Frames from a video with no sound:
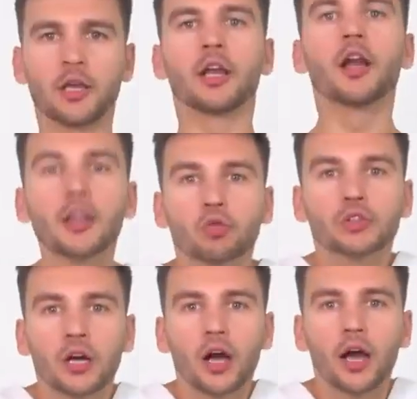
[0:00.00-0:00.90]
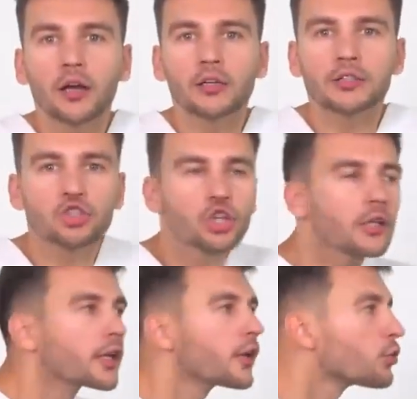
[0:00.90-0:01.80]
or if it's tense and
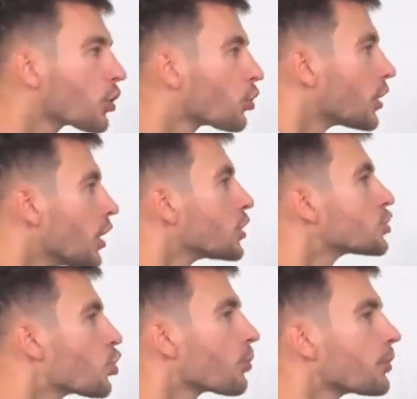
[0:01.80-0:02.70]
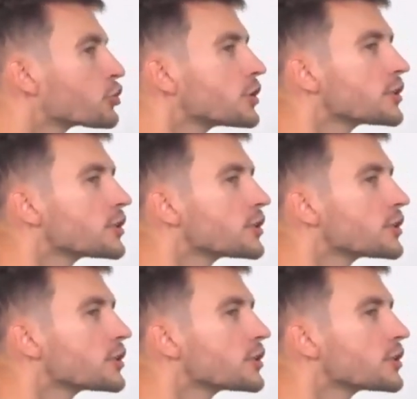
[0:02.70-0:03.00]
hunched over like this.